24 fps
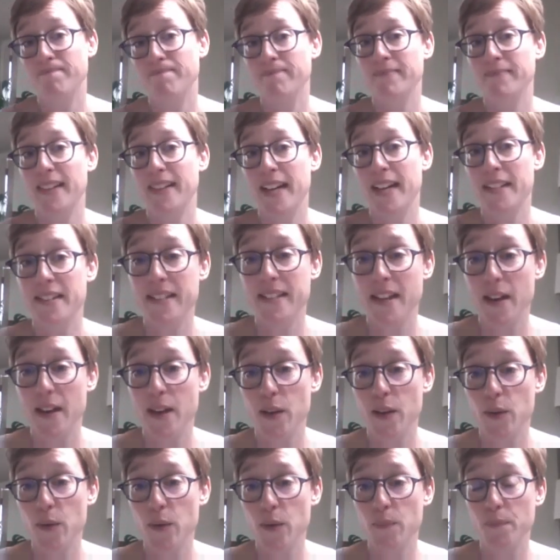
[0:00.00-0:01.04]
And so,
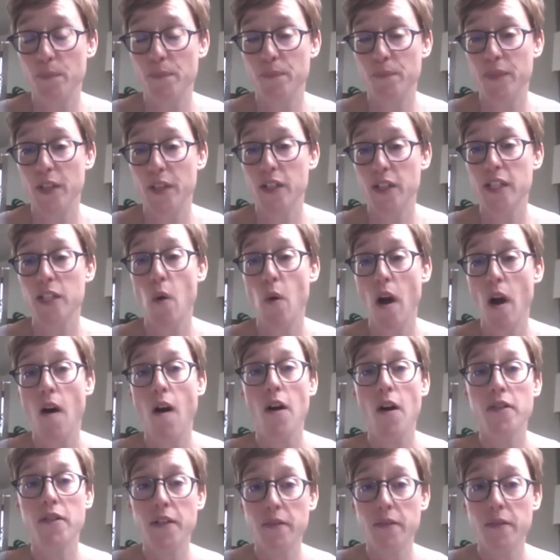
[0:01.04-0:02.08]
because it's quite
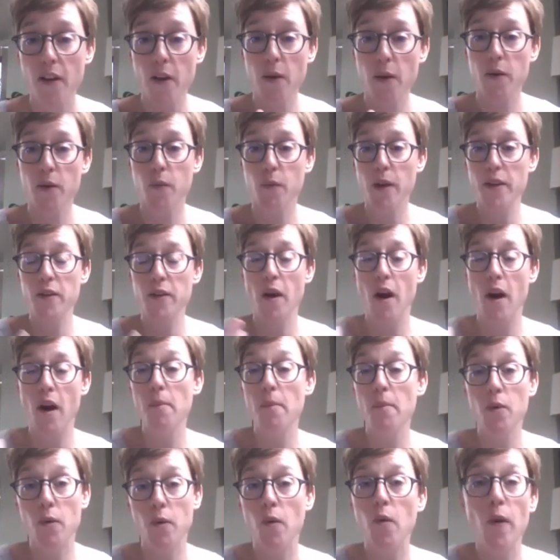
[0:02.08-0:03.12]
hard to focus when
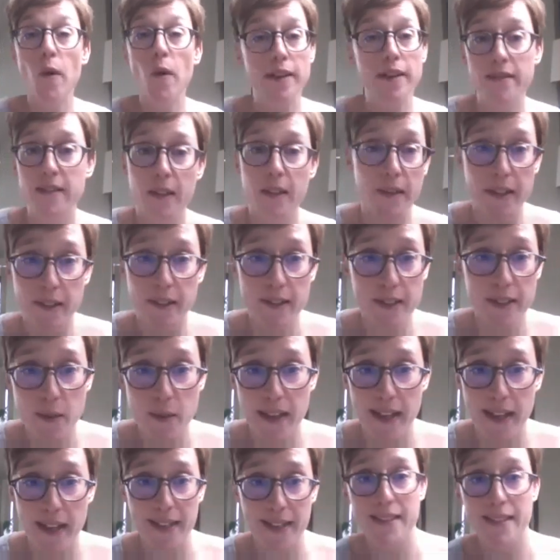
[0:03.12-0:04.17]
I'm always doing two
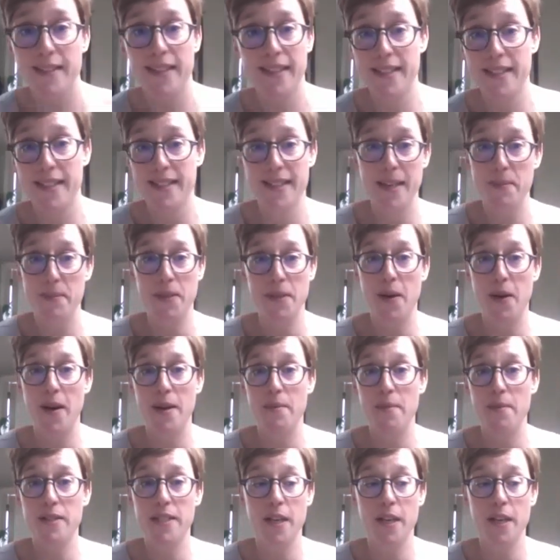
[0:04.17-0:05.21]
things at the same
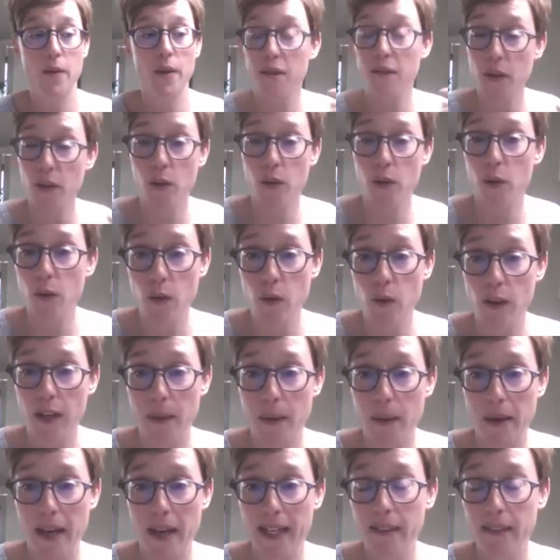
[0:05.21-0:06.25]
time. So if you're calling
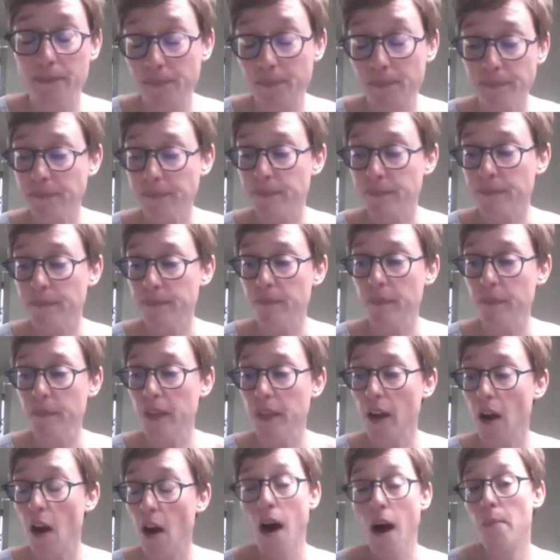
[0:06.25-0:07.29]
me,
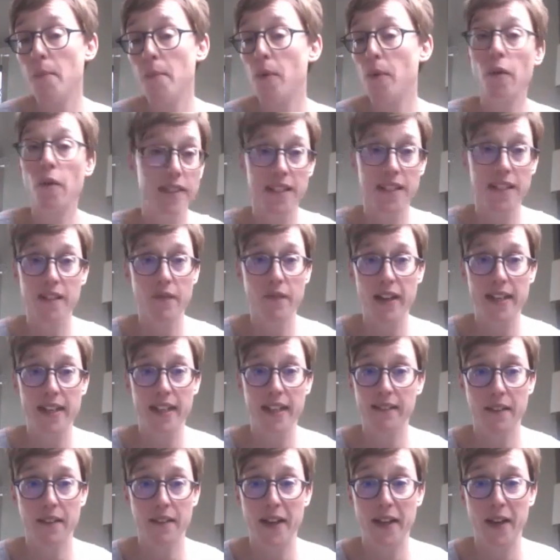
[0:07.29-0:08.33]
I'm obviously reading
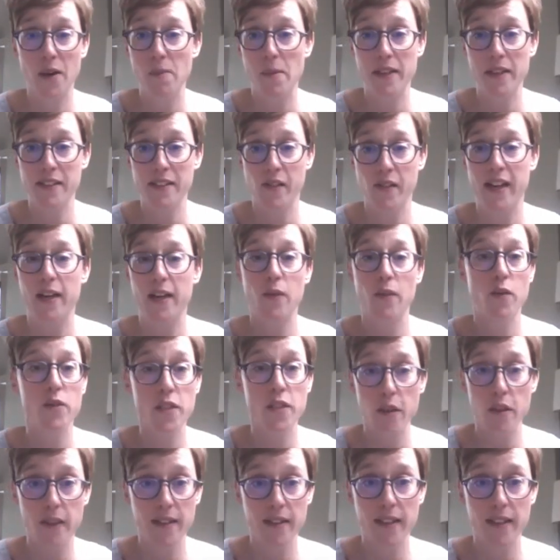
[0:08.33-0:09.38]
something on my screen or
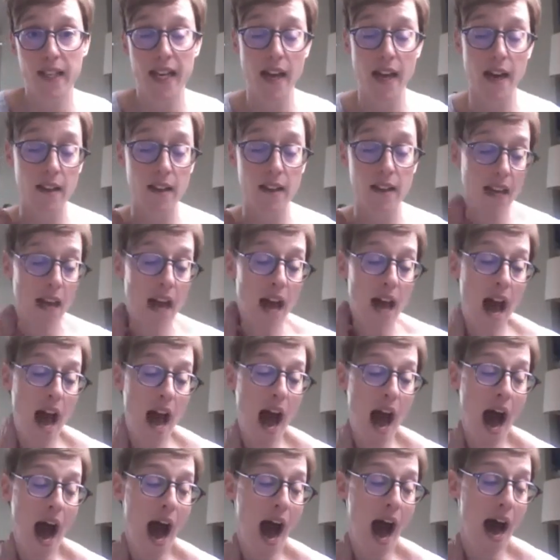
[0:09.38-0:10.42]
doing something else,
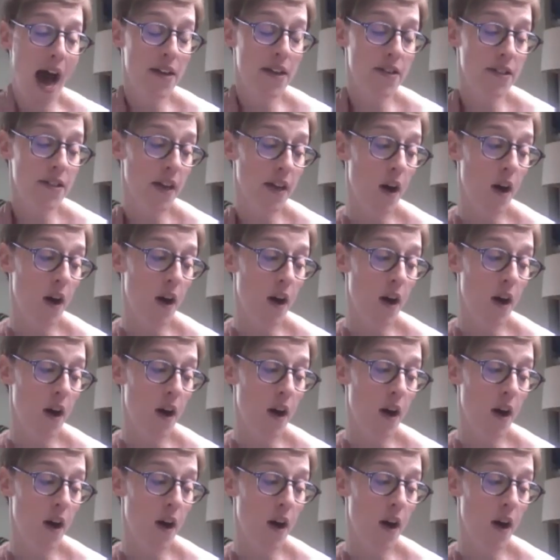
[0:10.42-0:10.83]
and I